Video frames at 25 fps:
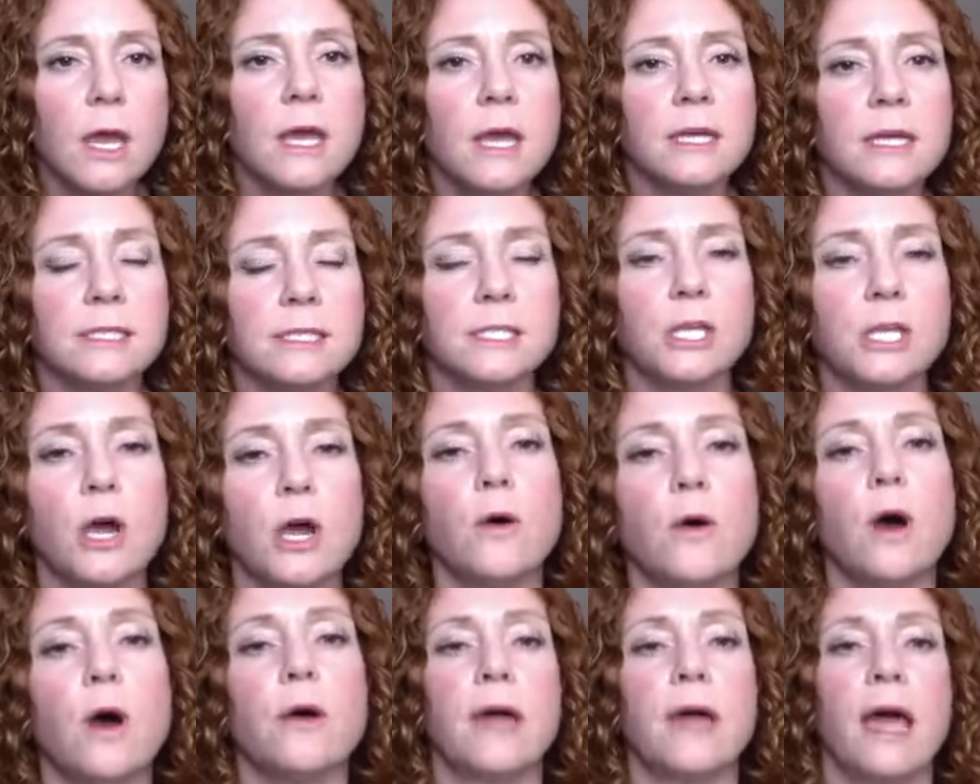
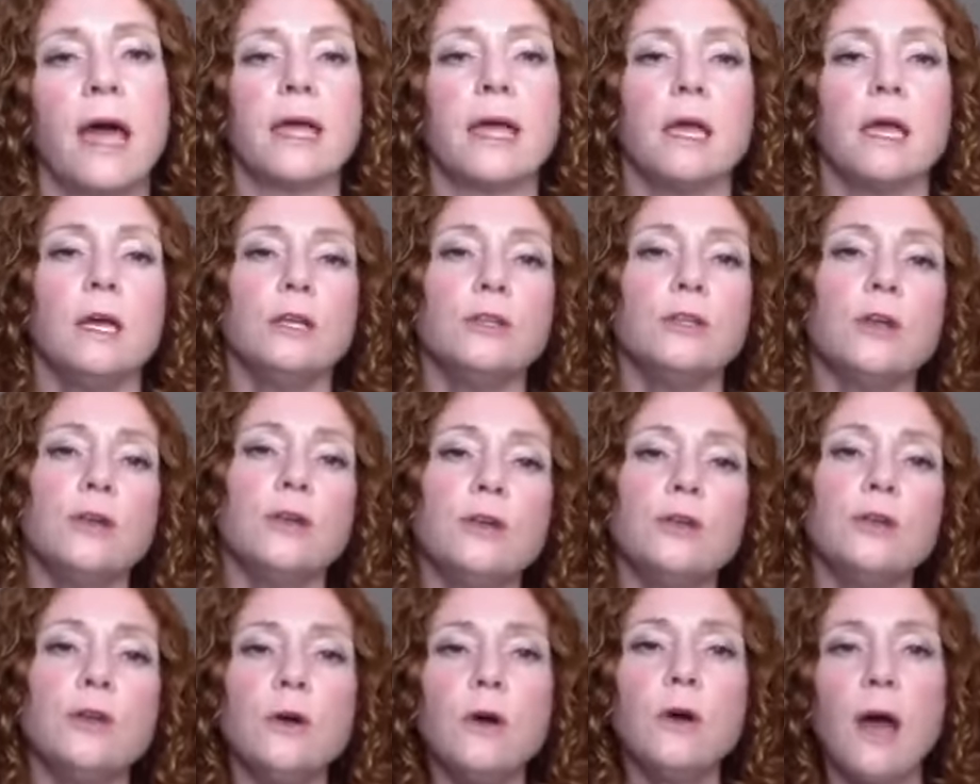So, okay. No,
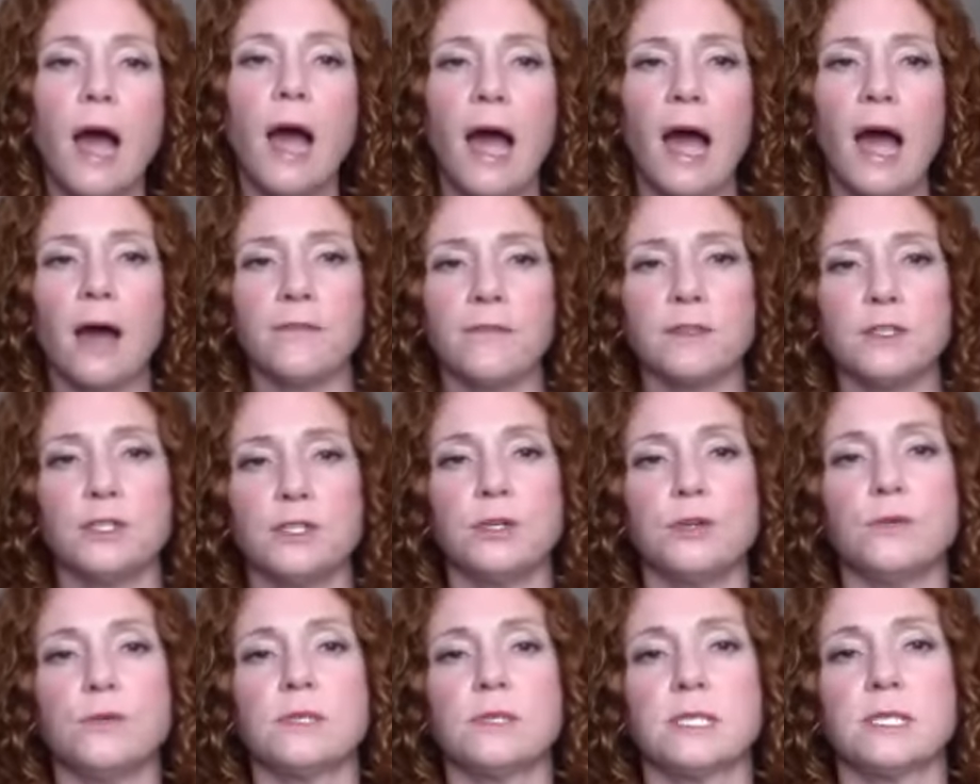you don't have
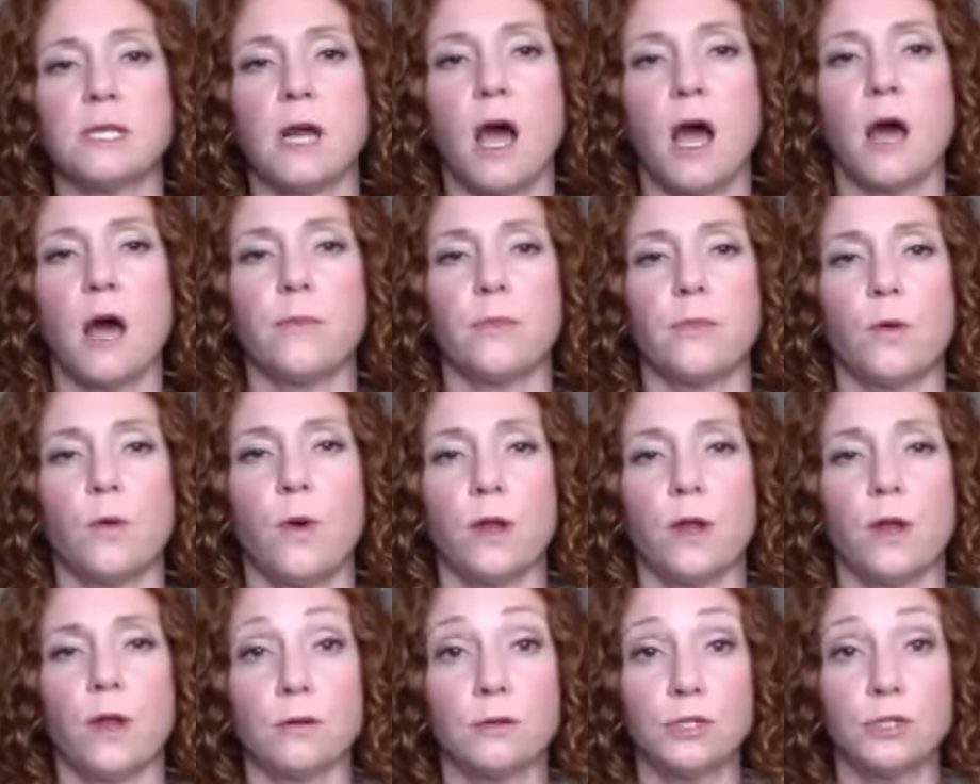to stop what
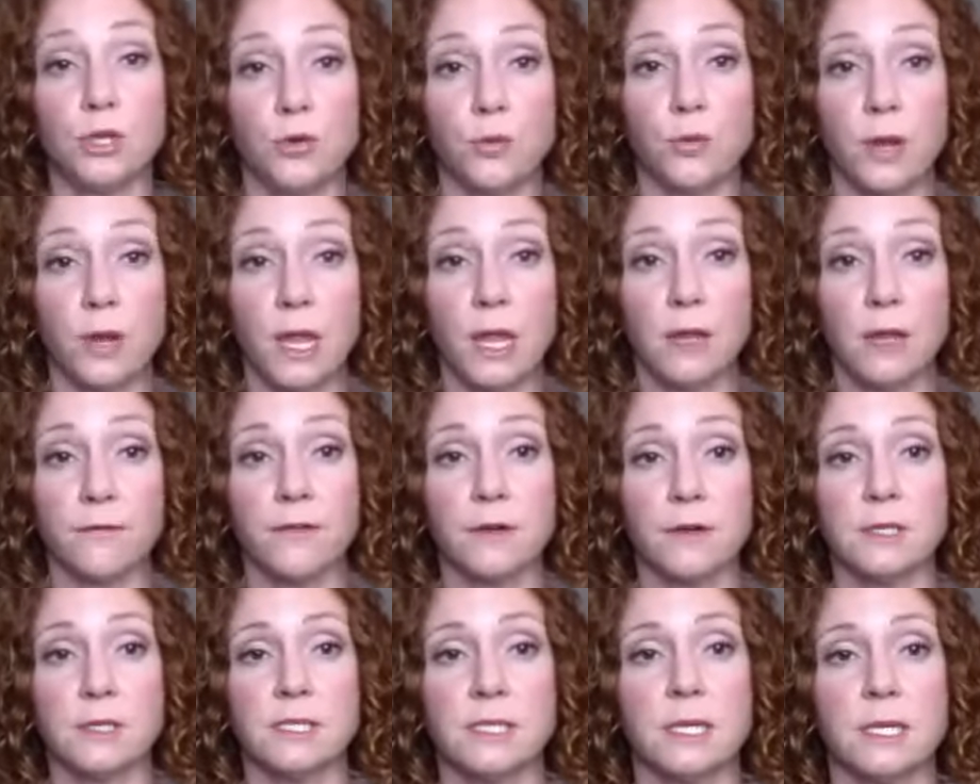you're doing
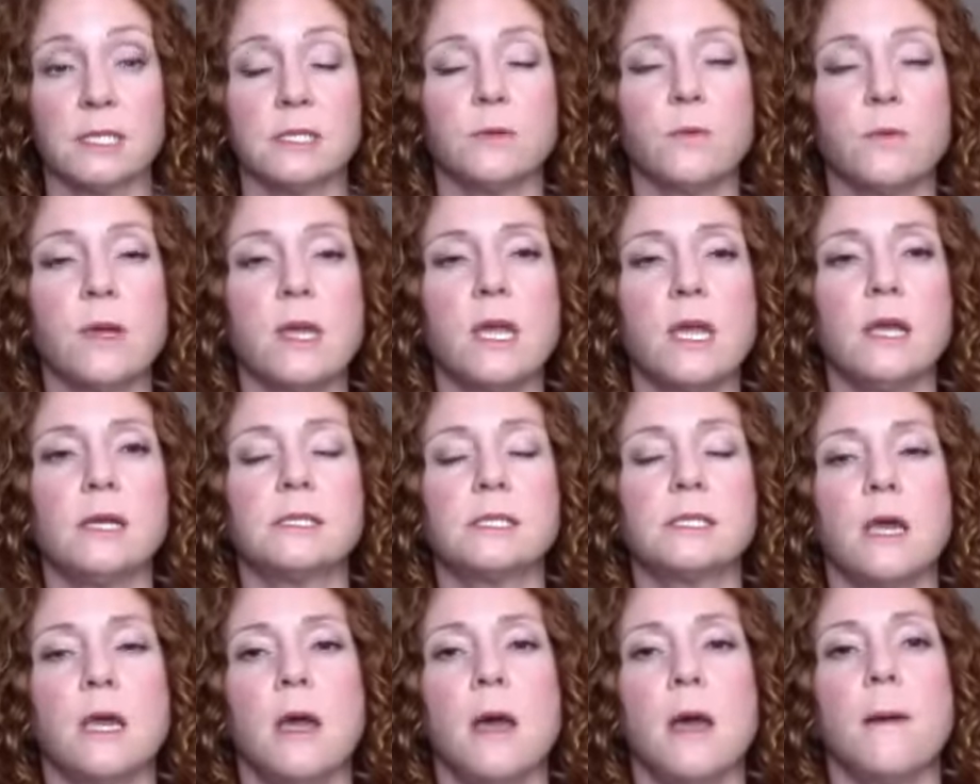for 6
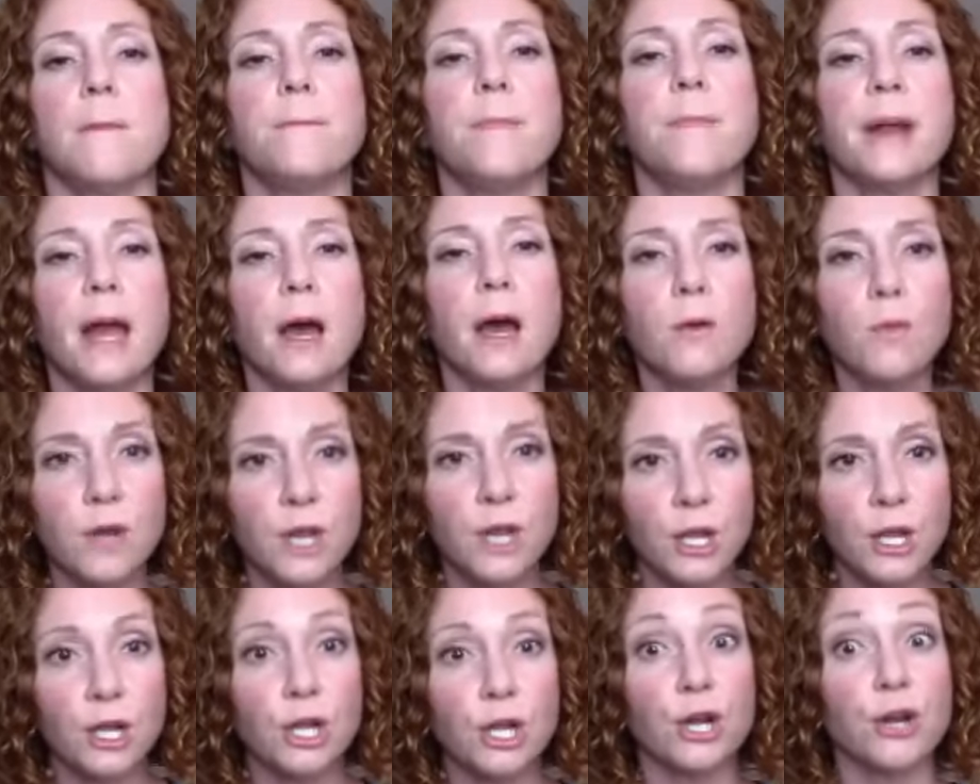weeks, but I would
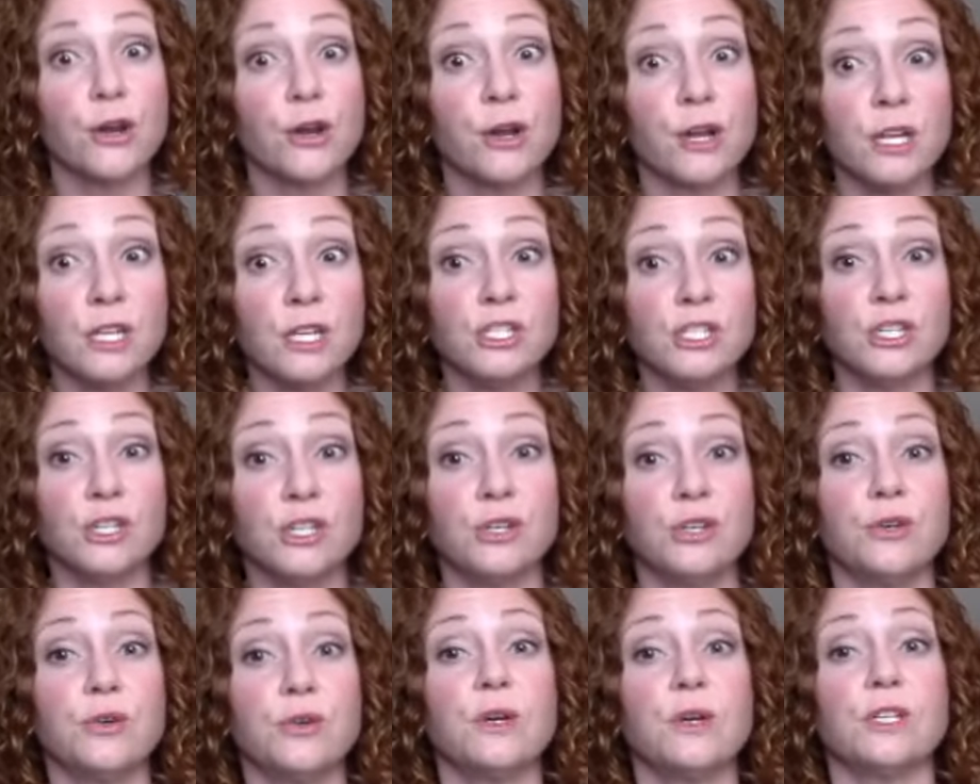encourage
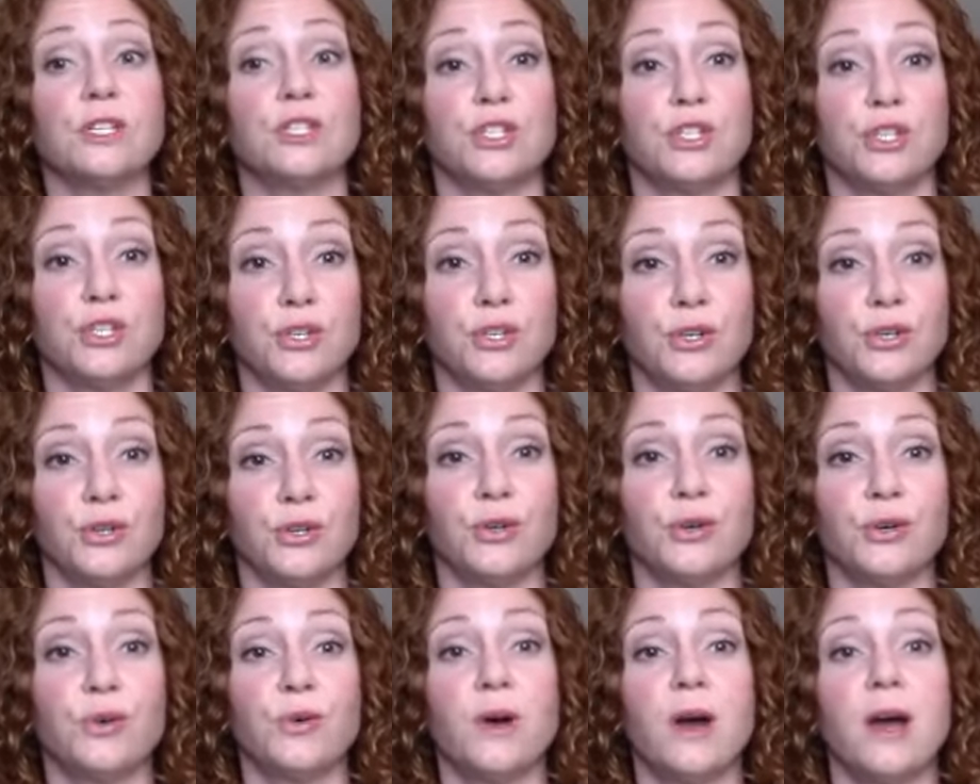you
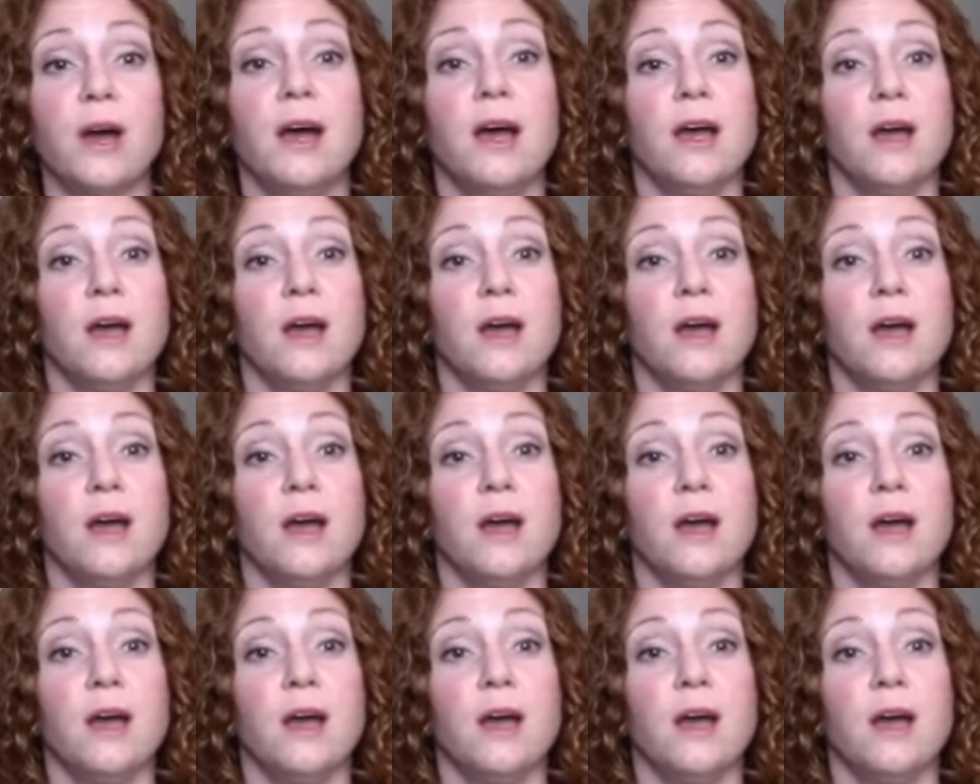to,